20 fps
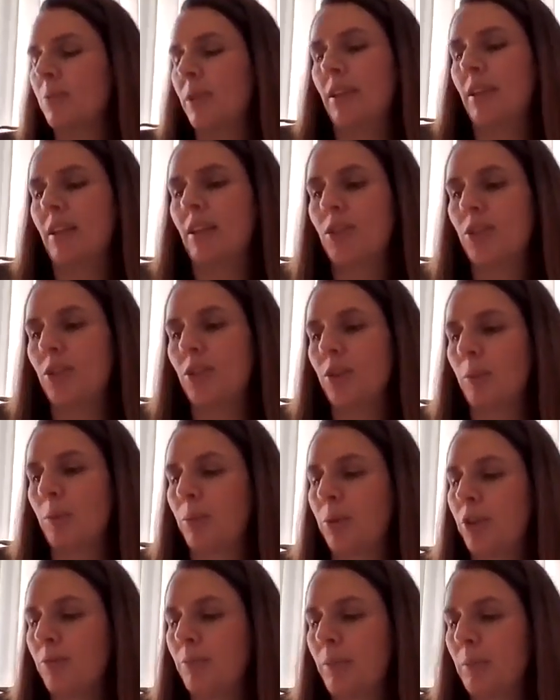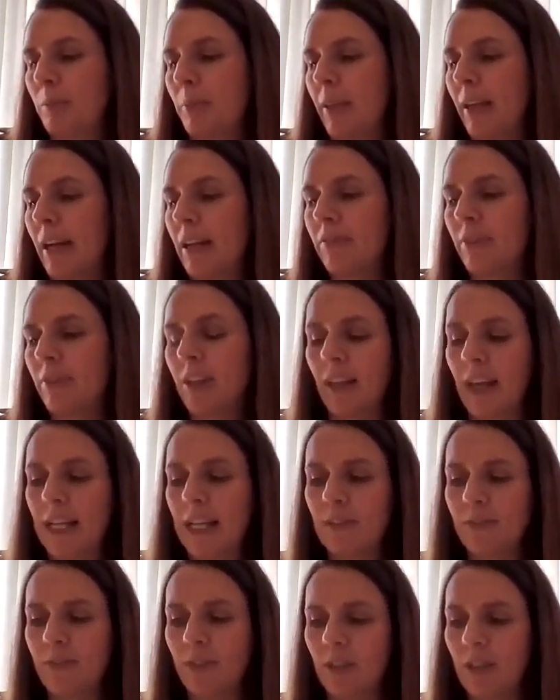within our school improvement plan for the
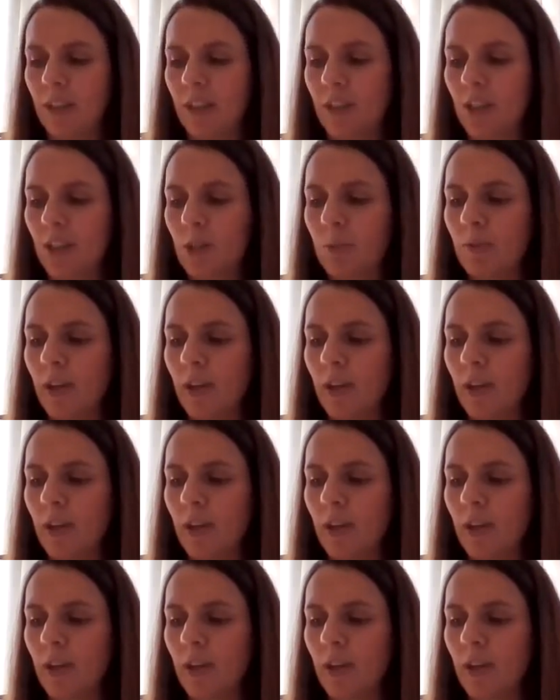last few years,